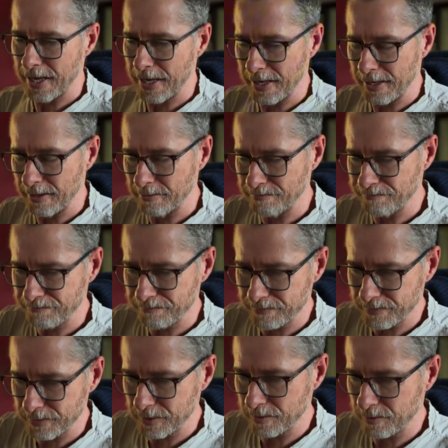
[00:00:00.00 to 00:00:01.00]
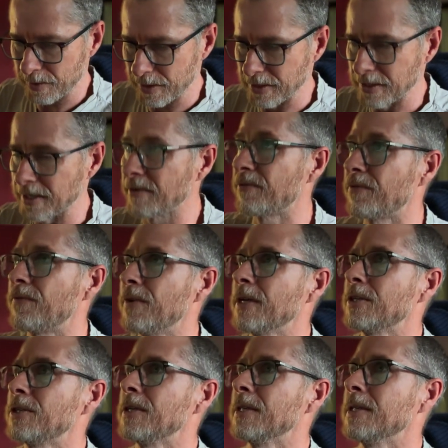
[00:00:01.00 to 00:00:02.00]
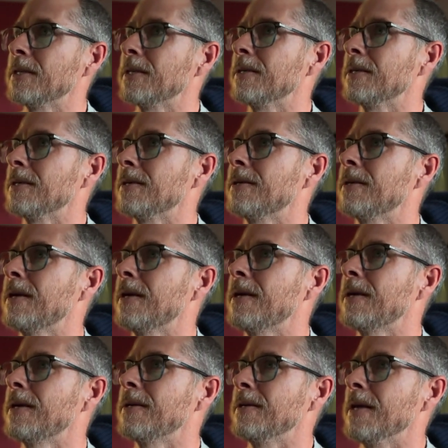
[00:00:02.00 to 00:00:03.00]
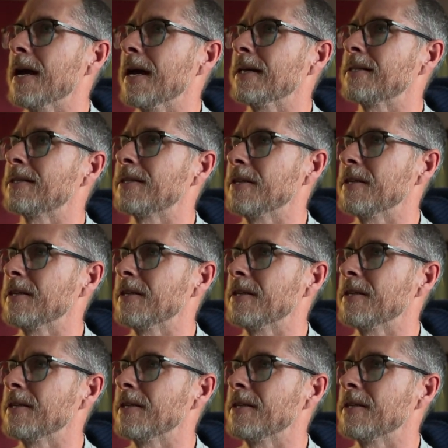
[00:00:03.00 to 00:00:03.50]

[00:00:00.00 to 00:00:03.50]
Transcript: what is it? Friction. Yeah, it's